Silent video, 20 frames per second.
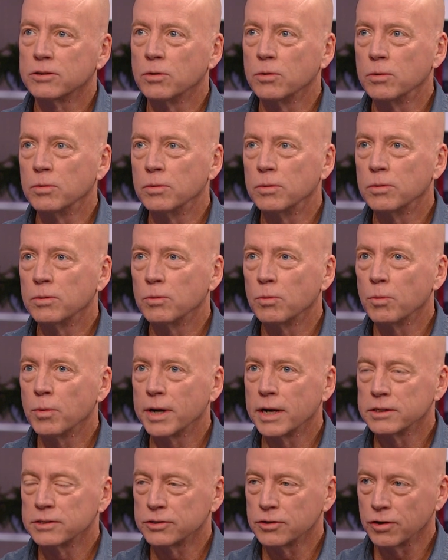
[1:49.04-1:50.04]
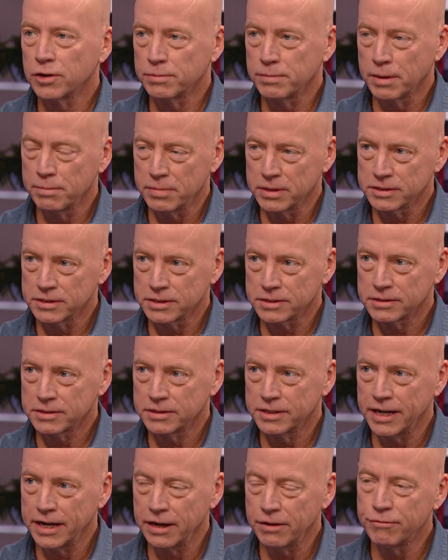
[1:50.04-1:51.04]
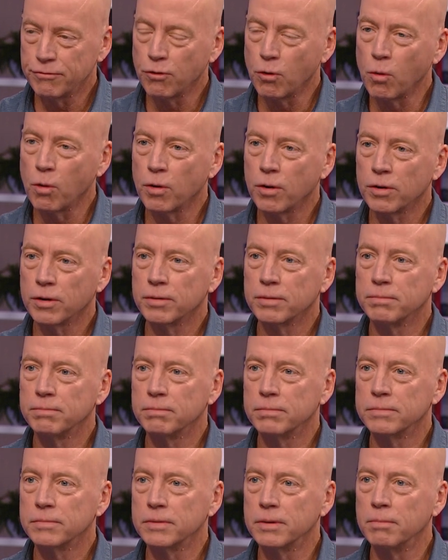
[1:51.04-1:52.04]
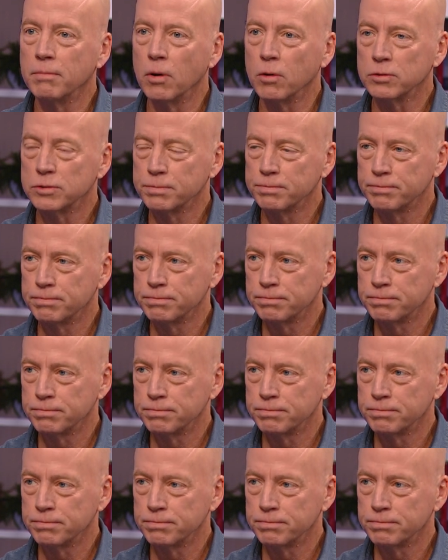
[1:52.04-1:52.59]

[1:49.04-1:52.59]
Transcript: So when I started my business in 84, the most